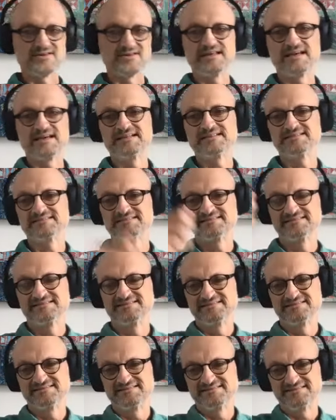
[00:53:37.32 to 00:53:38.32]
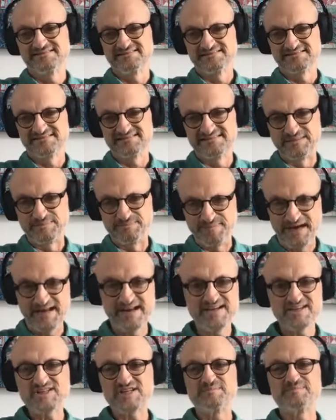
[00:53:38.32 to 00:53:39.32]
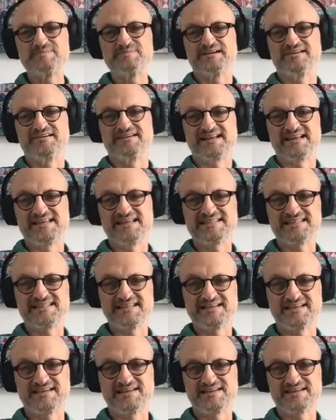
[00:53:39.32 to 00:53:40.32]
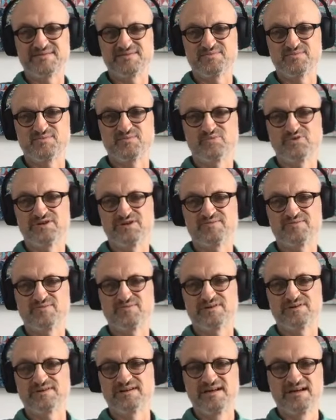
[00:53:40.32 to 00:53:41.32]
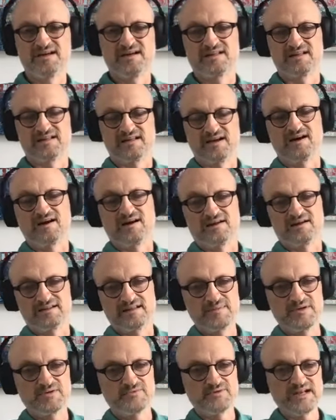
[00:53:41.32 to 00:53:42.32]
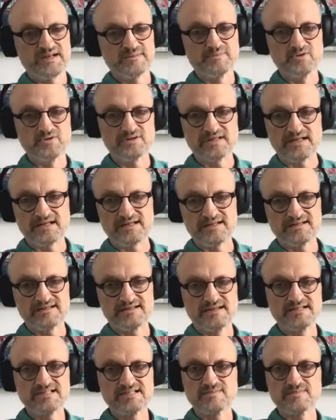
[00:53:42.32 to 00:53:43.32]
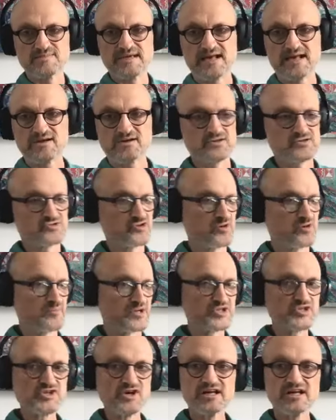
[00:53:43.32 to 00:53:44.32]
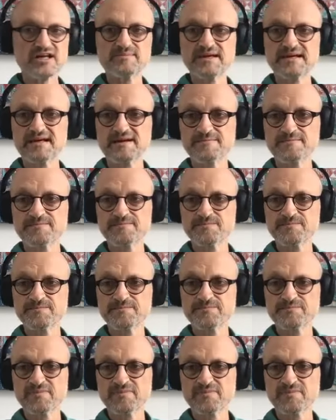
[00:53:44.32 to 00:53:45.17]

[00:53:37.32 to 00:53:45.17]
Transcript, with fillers: So then the punishing parent instead would, would uh, let me read a book that teaches me how to control my child better.